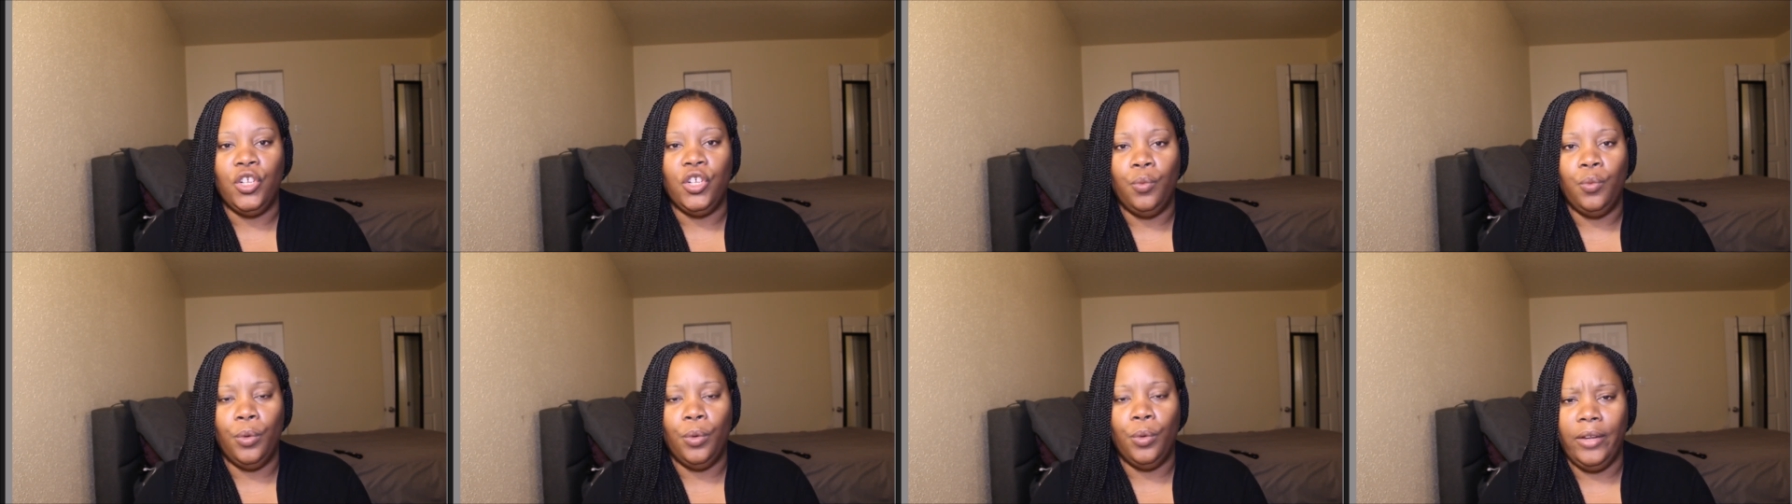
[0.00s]

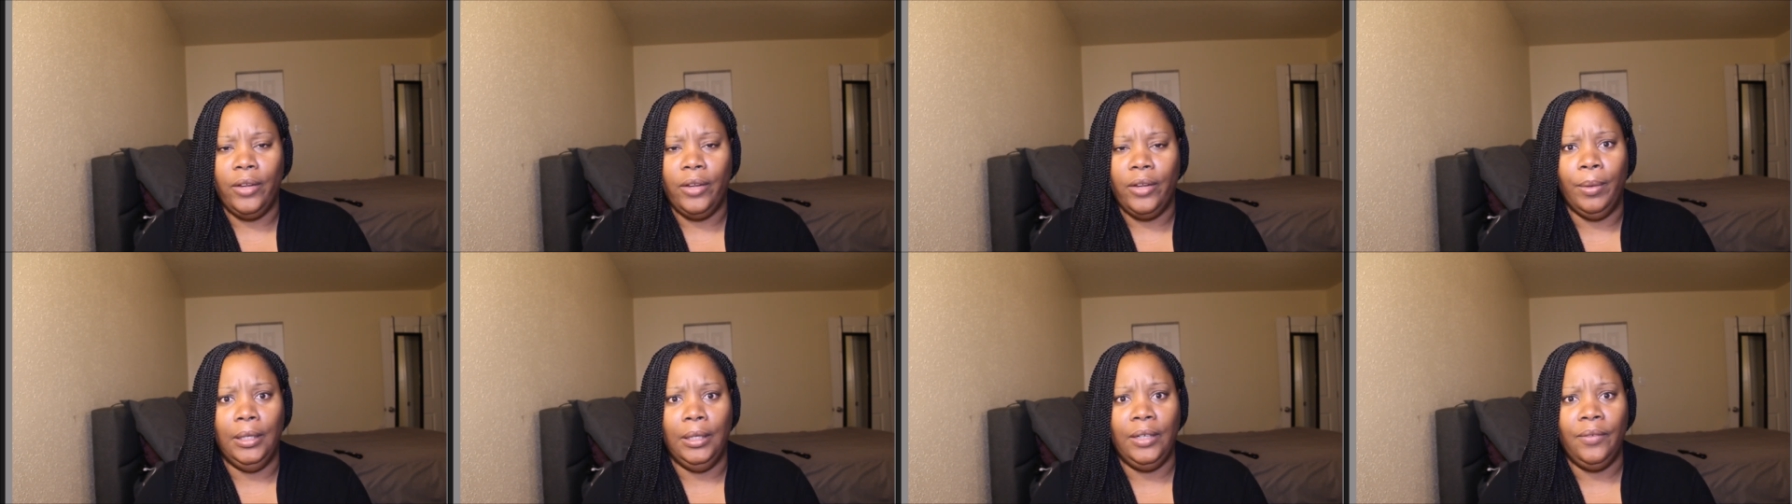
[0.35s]
you wouldn't
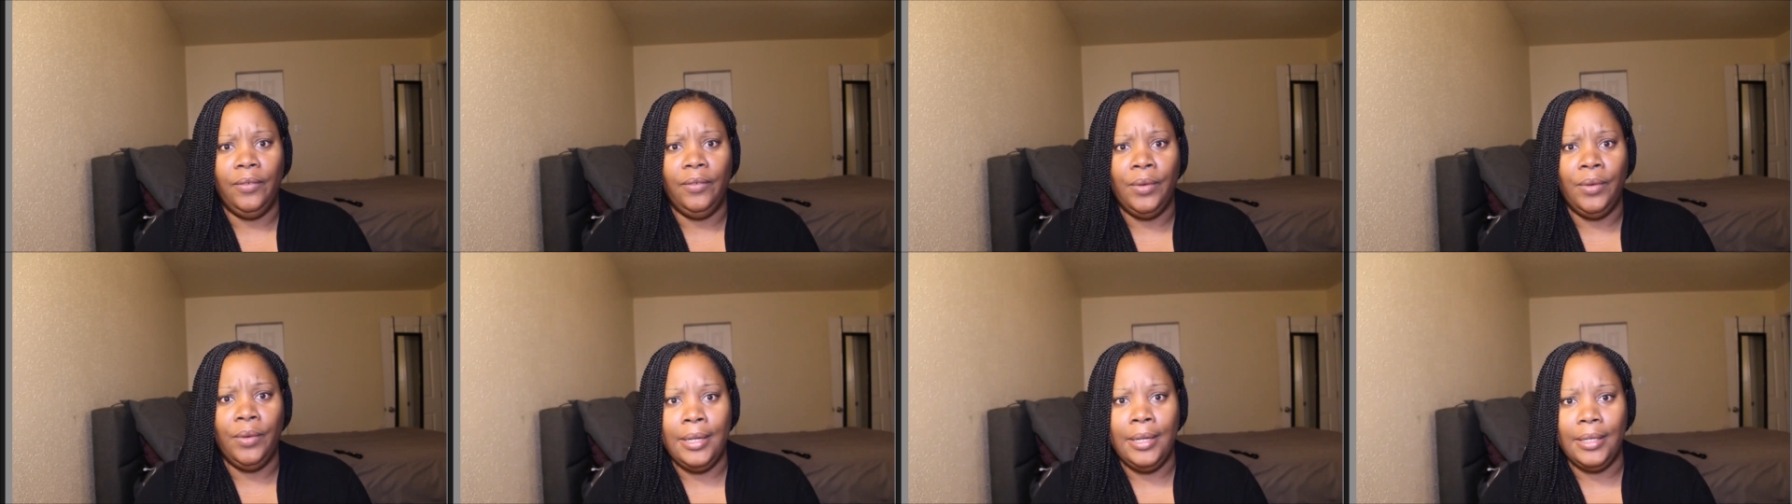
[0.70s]
even be
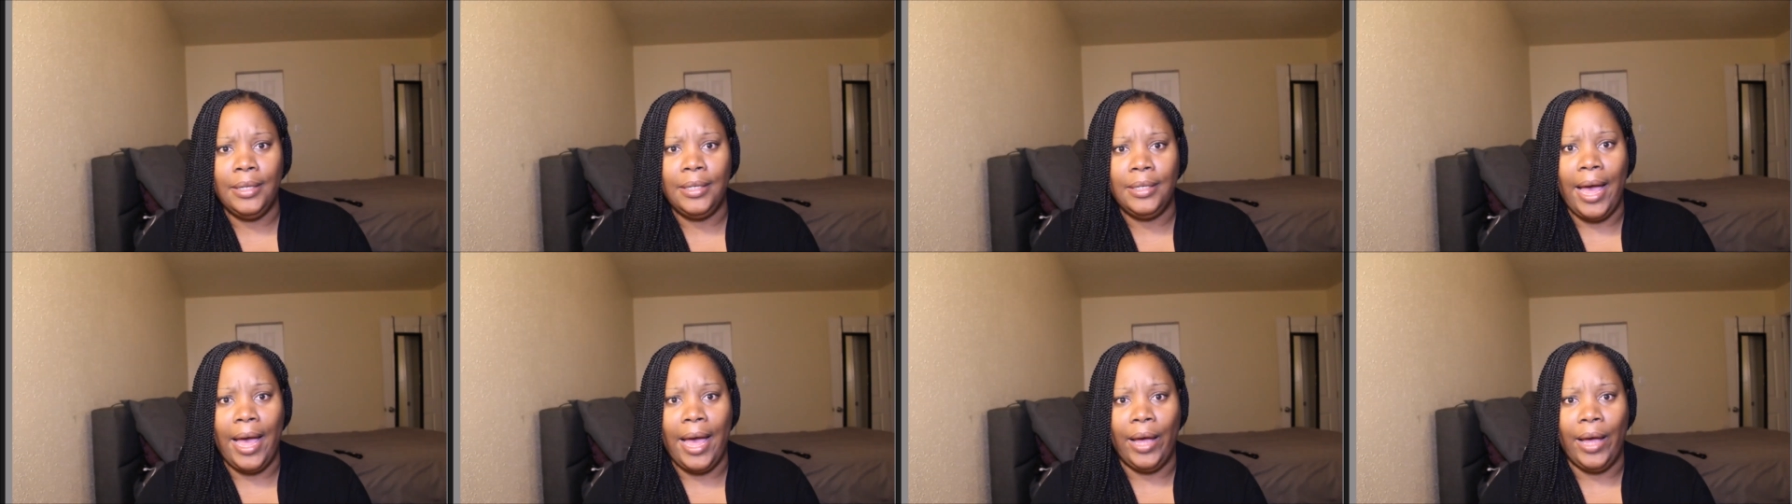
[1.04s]
living in
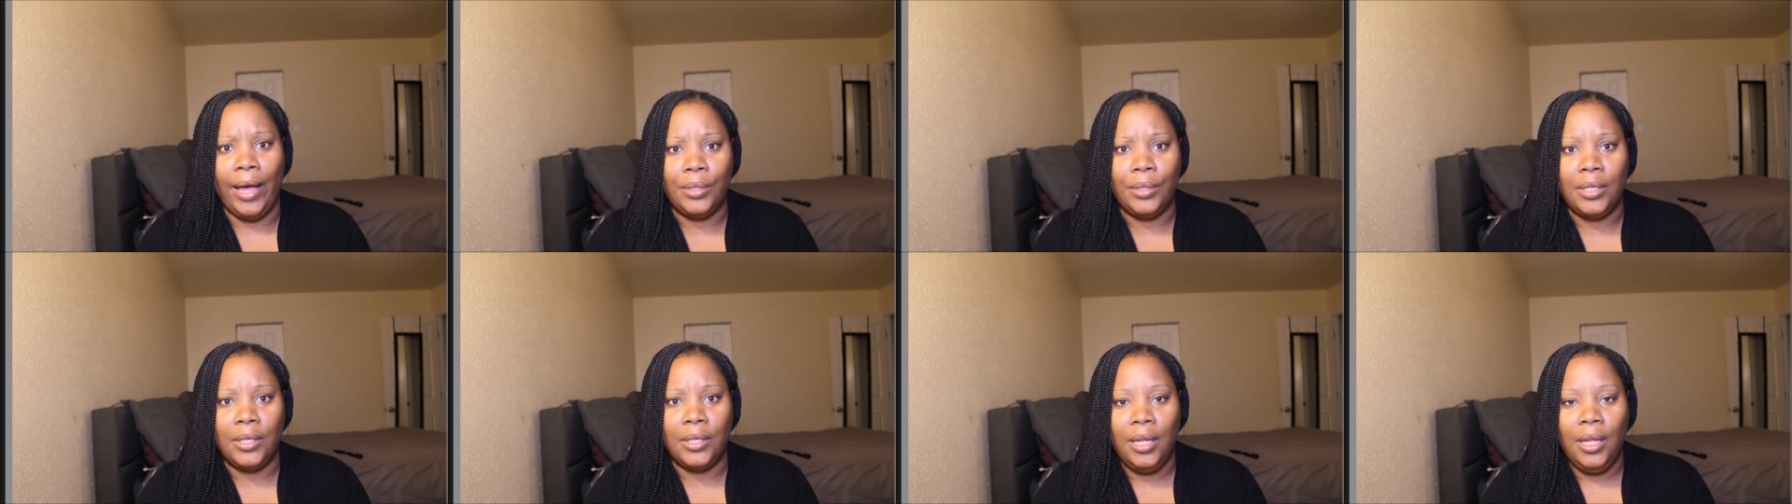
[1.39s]
this
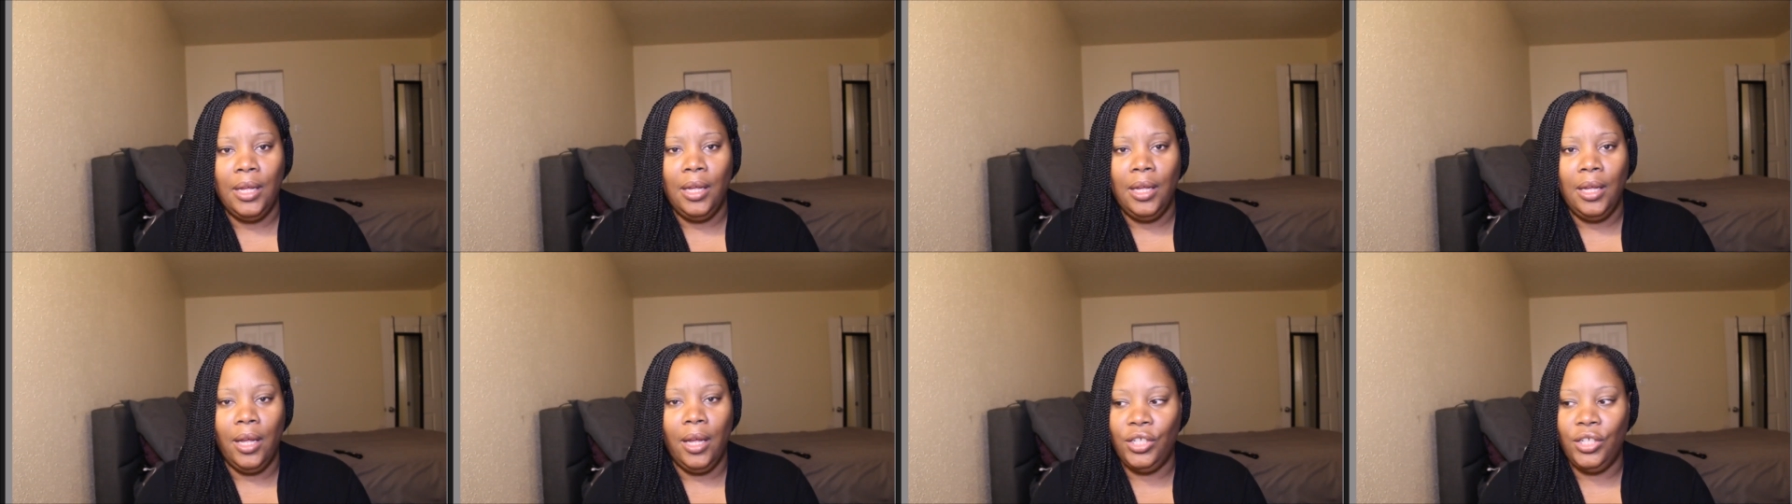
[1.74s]
house.
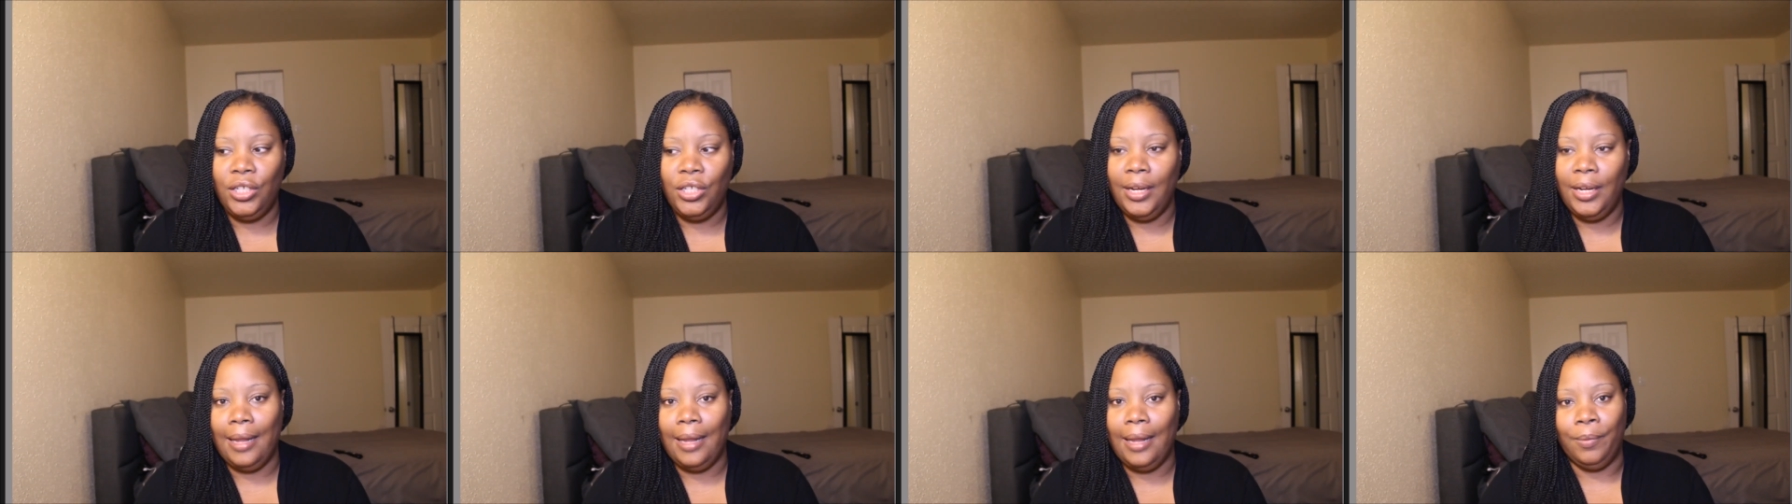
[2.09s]
And
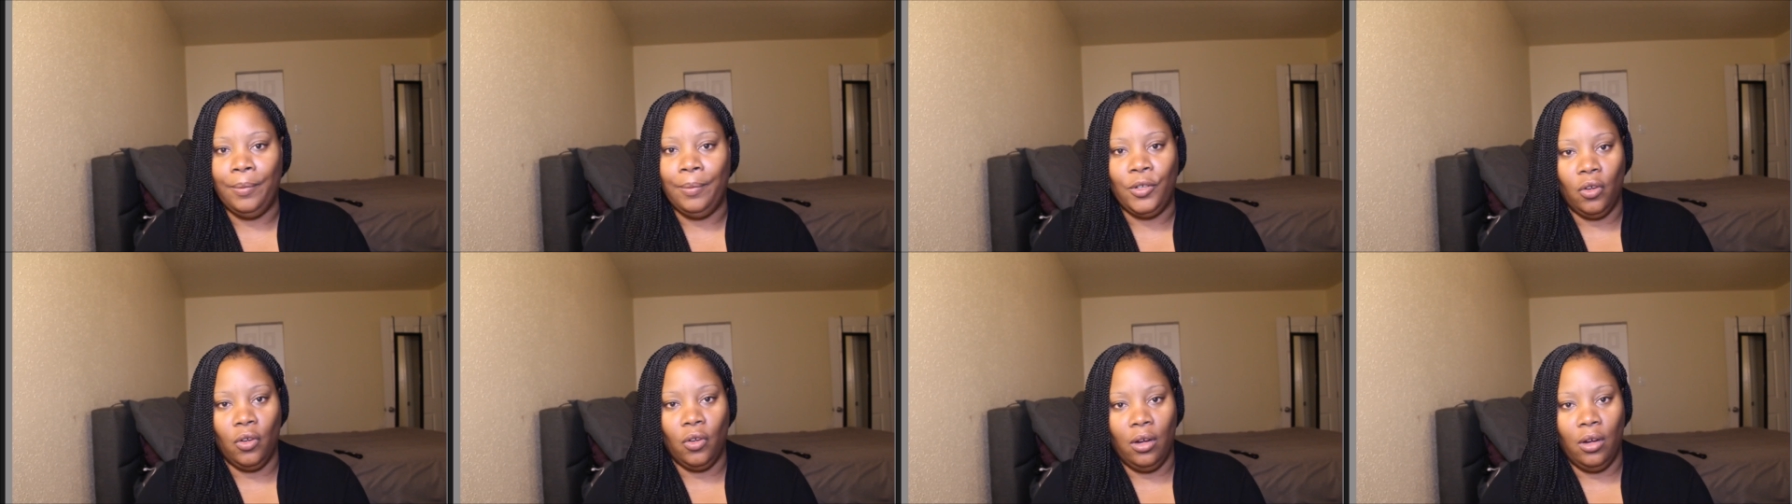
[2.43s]
she got up
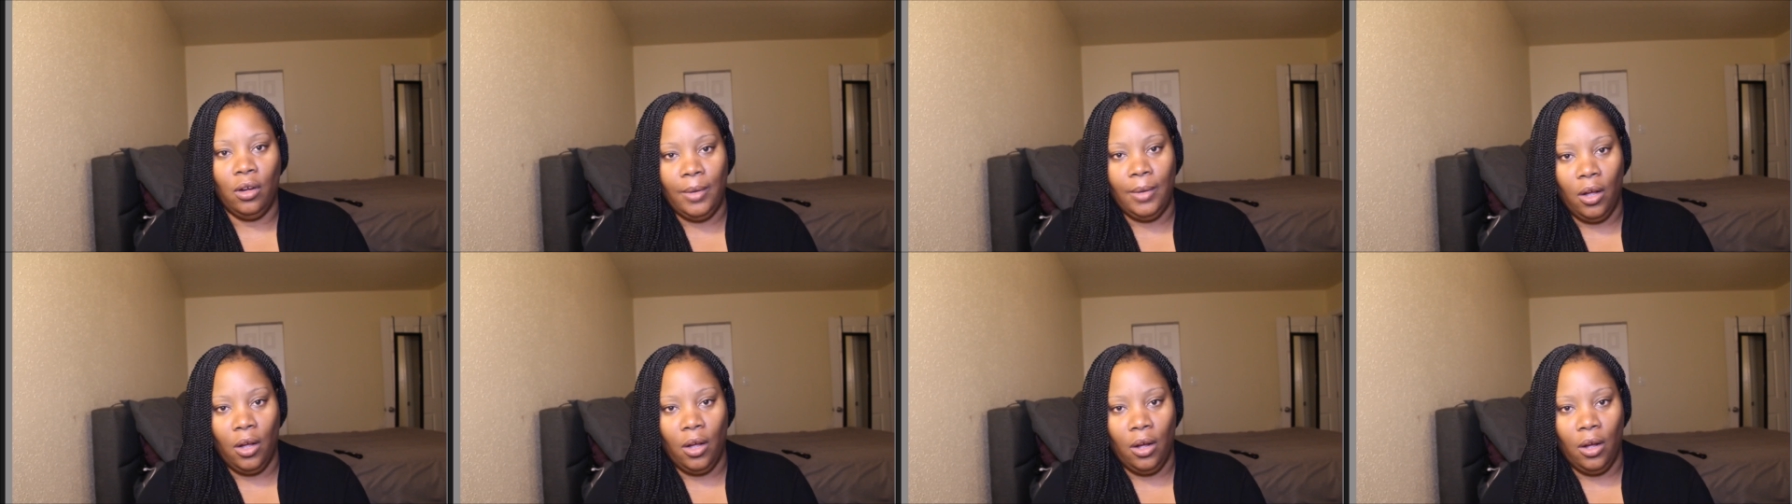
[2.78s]
and
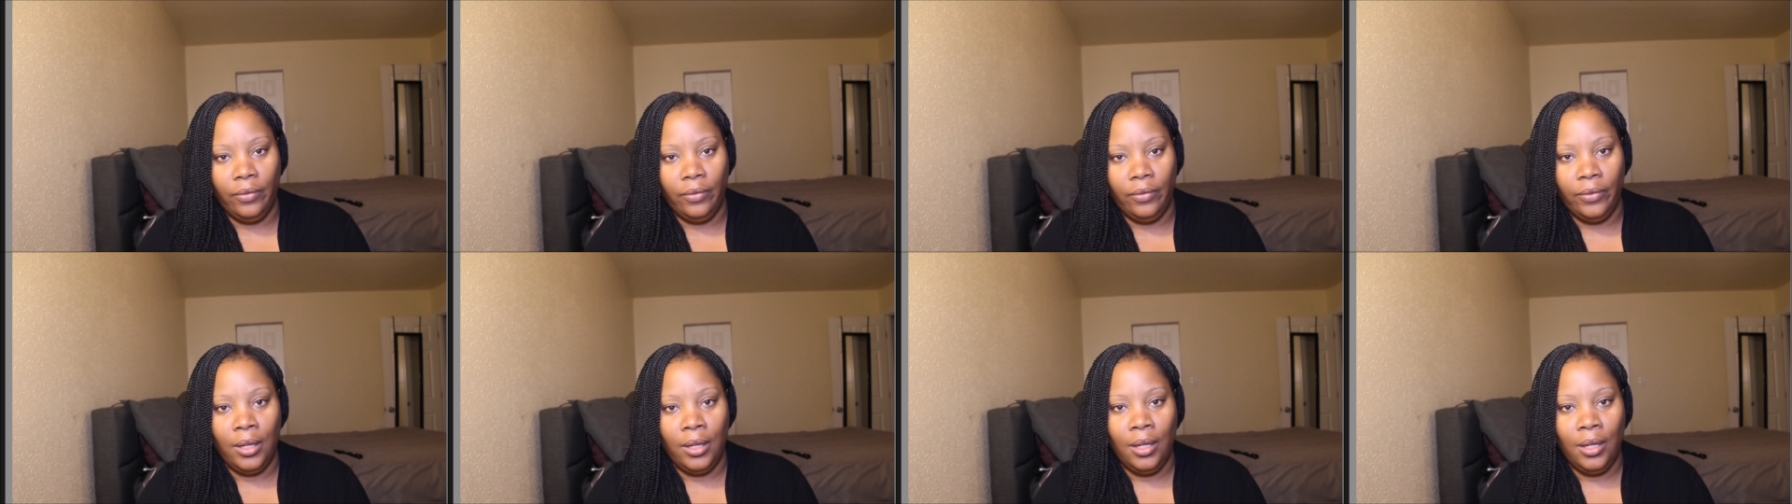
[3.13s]
stormed
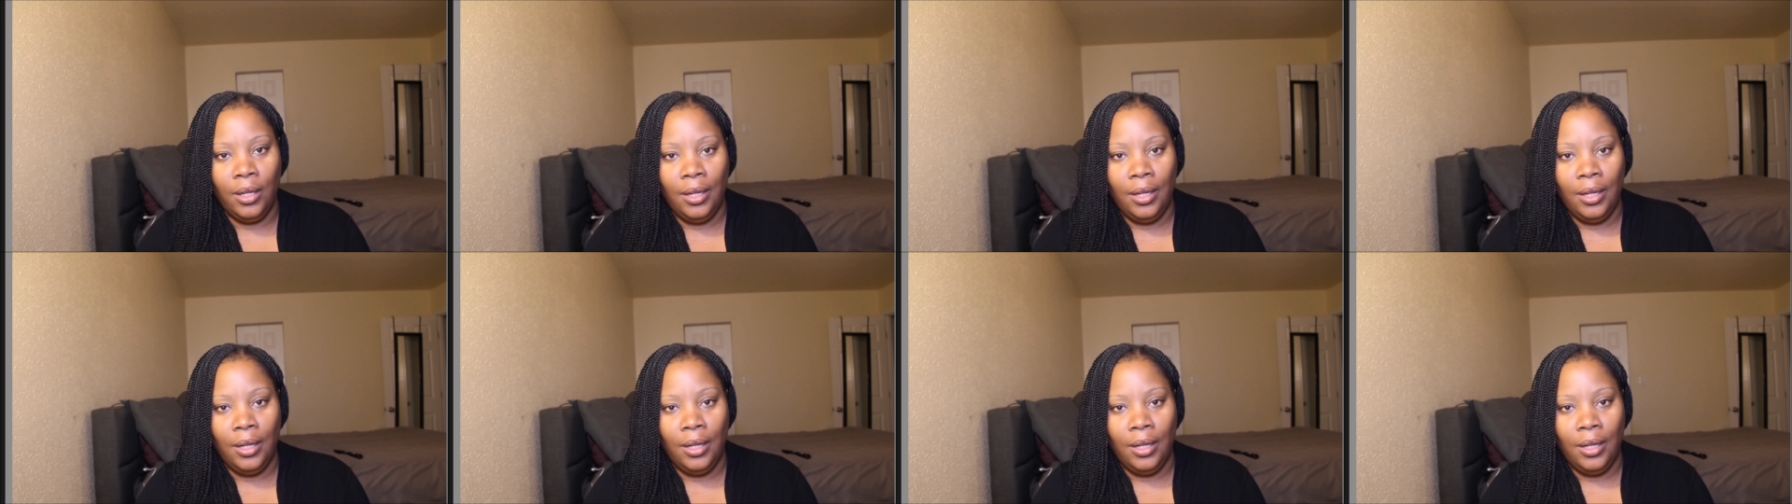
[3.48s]
off.